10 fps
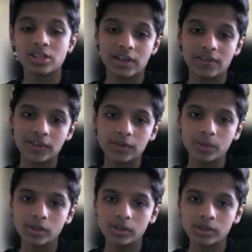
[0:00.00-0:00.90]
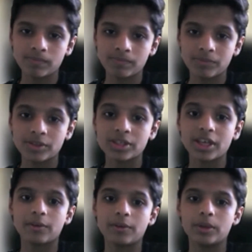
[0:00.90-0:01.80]
Saving the
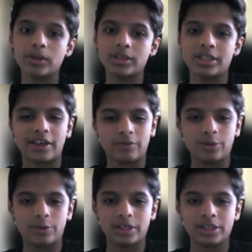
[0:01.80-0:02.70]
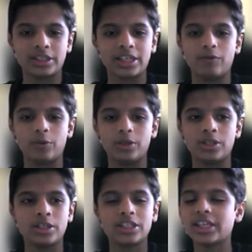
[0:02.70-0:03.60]
world, save trees, save wood,
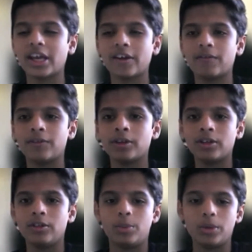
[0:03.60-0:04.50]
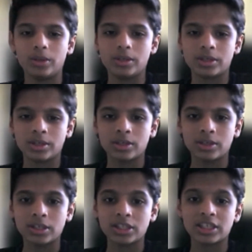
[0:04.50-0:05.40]
save the world,
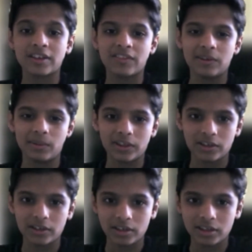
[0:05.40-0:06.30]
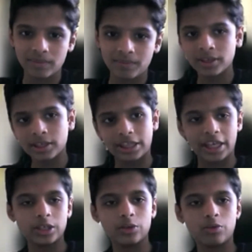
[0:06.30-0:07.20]
save the Mother Earth.
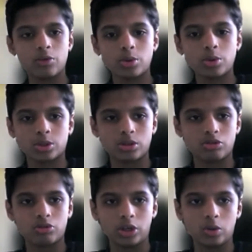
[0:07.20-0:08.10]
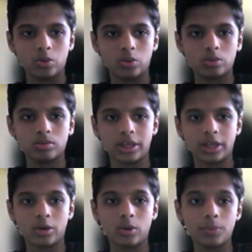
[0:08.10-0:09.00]
Thank you for watching this video.
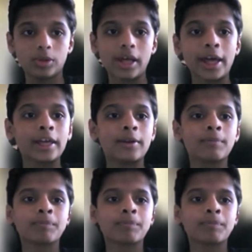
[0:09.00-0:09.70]
I hope you like it.